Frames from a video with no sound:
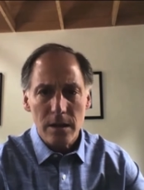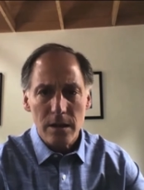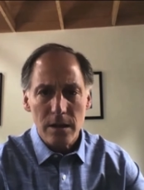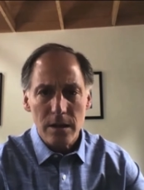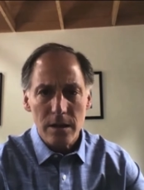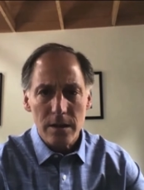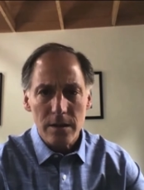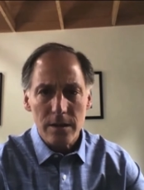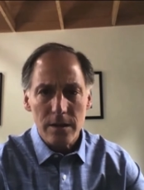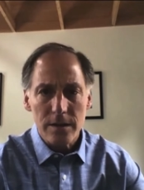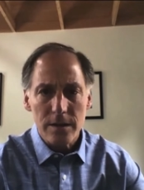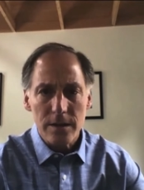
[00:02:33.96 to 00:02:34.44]

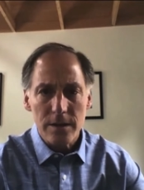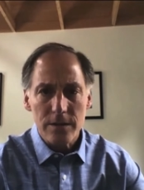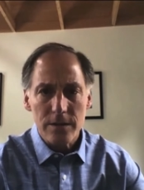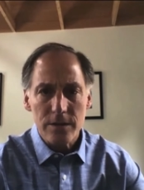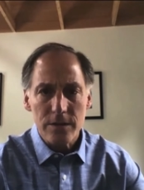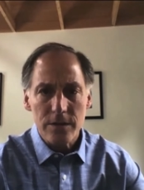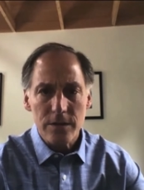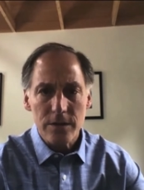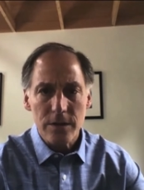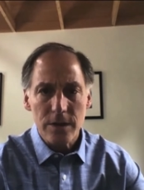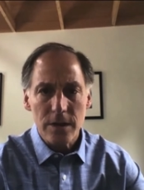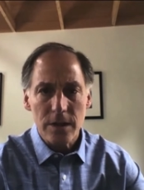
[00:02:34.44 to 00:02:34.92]

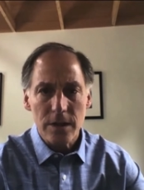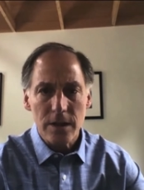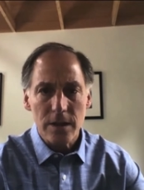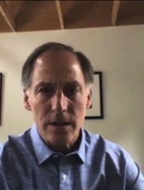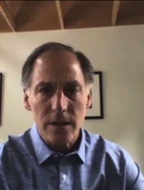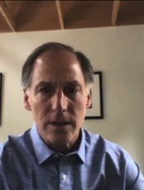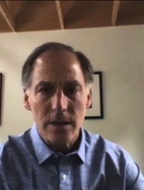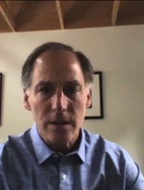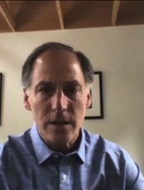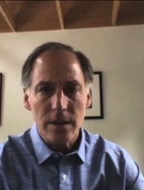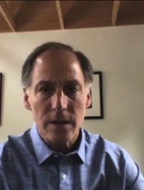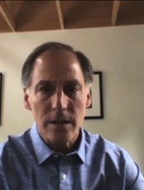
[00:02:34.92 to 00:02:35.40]
let's
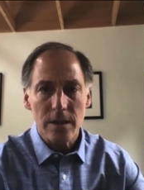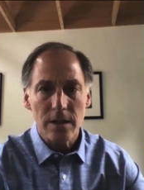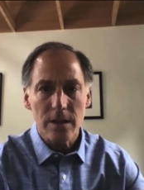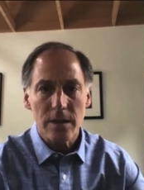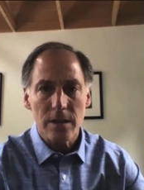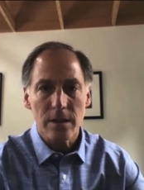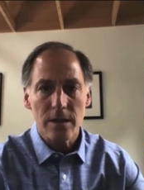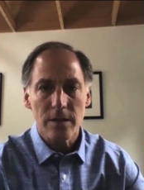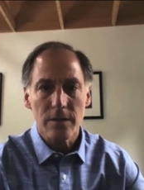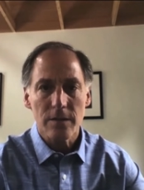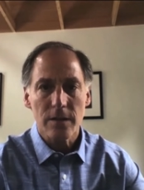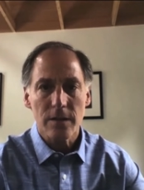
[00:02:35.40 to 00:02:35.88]
see
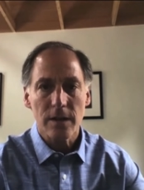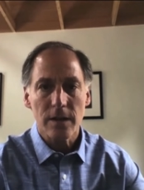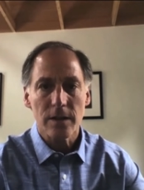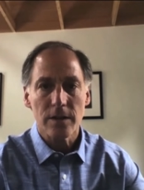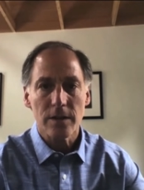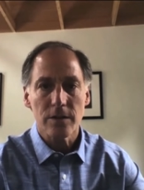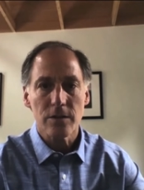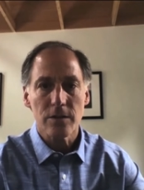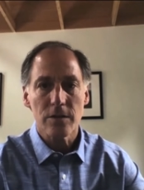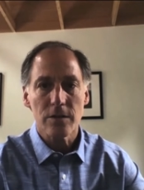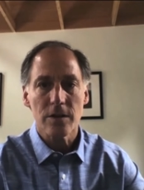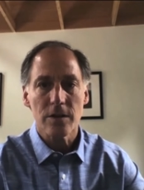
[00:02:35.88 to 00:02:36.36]

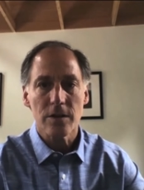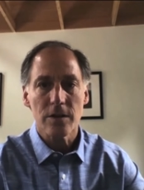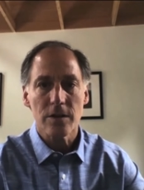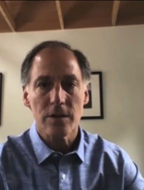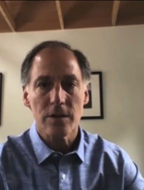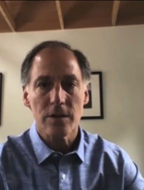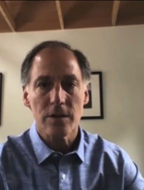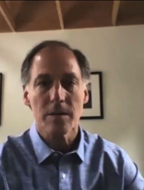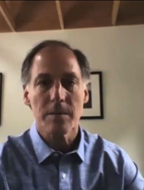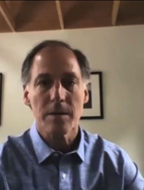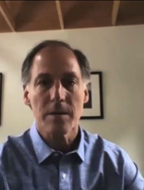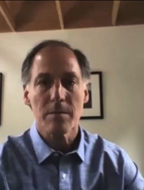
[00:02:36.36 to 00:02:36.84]
this.
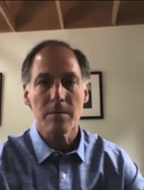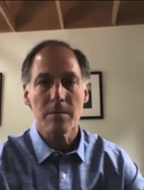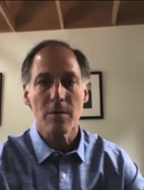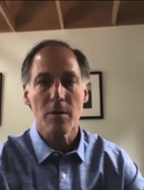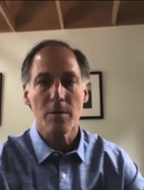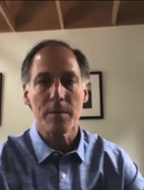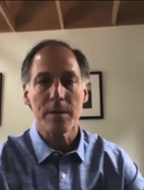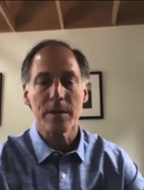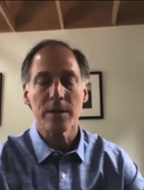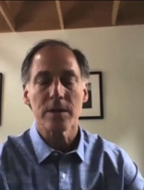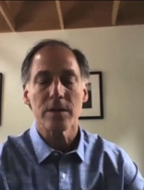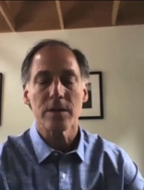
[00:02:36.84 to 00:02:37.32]
Give me a
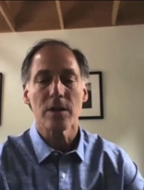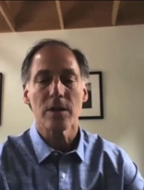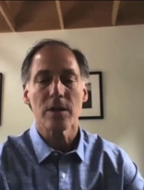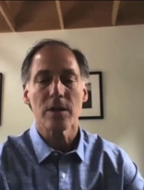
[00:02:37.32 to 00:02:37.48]
moment.